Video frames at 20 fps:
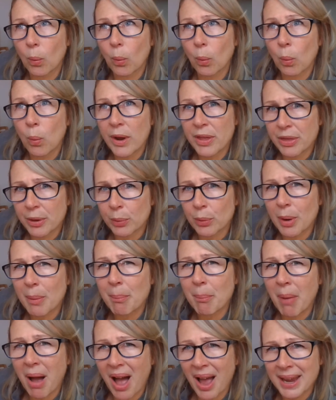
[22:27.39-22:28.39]
with a
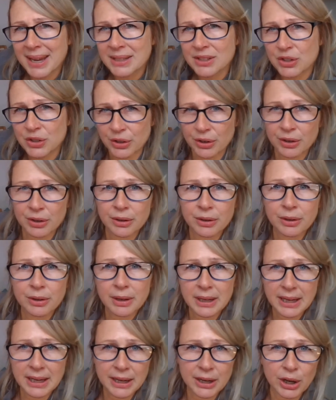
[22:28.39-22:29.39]
reminder
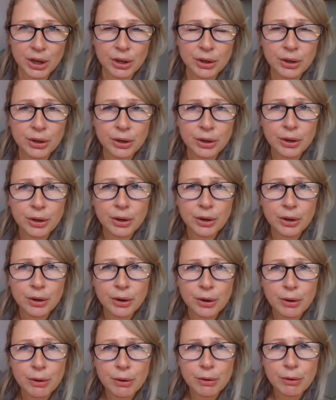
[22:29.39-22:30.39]
here
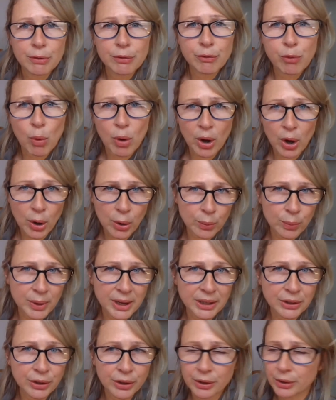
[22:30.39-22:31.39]
for her
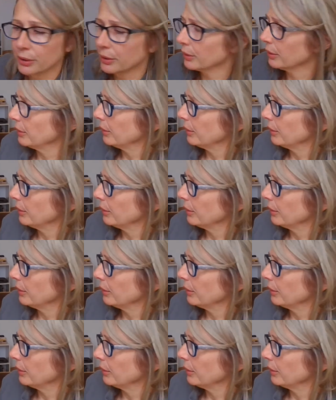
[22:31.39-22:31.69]
reader?